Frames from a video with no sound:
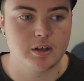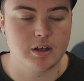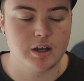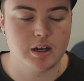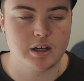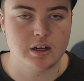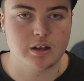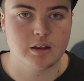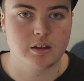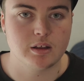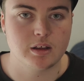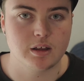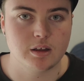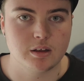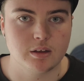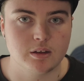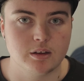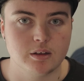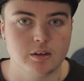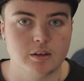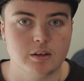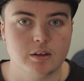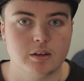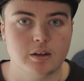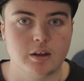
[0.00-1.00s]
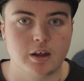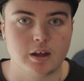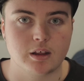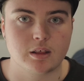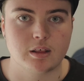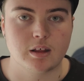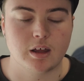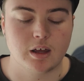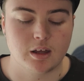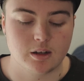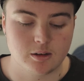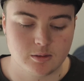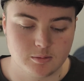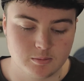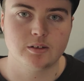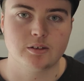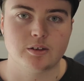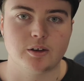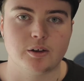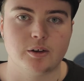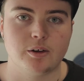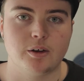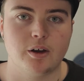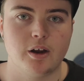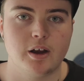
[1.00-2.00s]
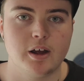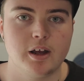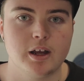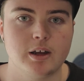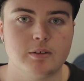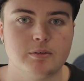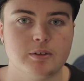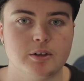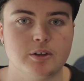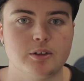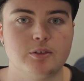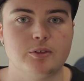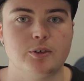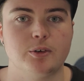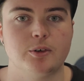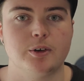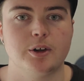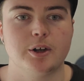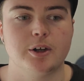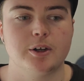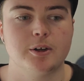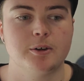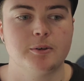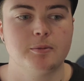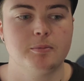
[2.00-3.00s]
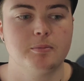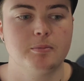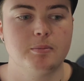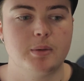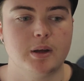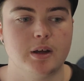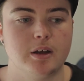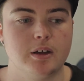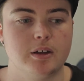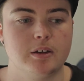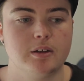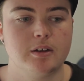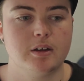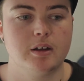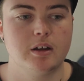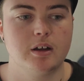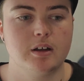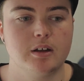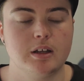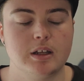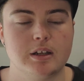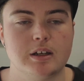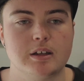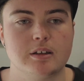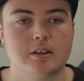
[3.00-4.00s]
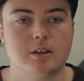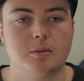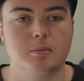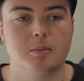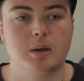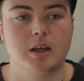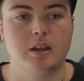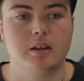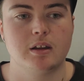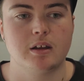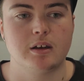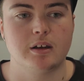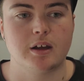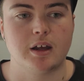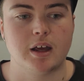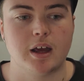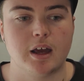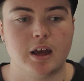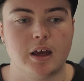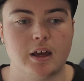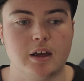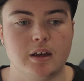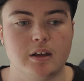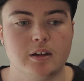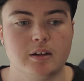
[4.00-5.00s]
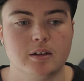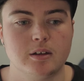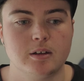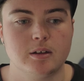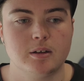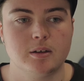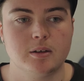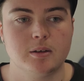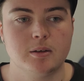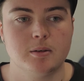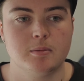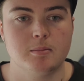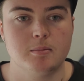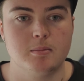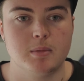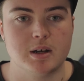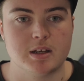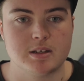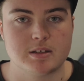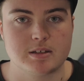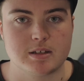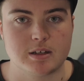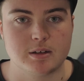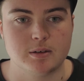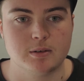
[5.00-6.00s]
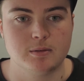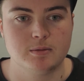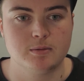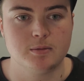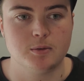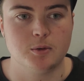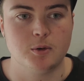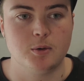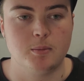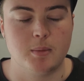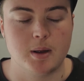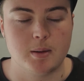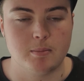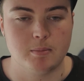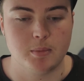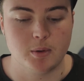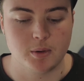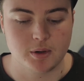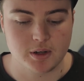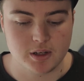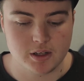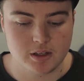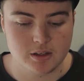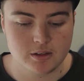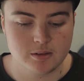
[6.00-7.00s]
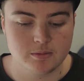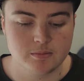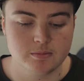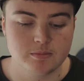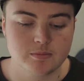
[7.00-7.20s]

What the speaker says: anything like that. So I have dysphoria, but that doesn't mean that I hate myself or my body.